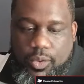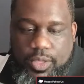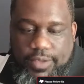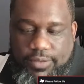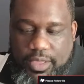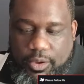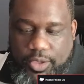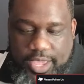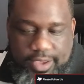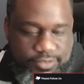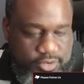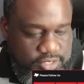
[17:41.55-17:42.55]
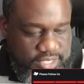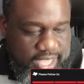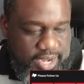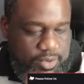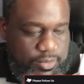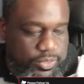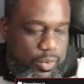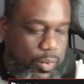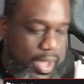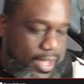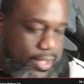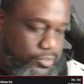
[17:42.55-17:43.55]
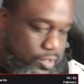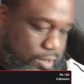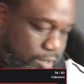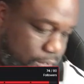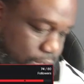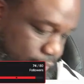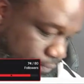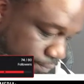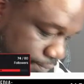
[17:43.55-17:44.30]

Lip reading: if you're scanning with a wild card,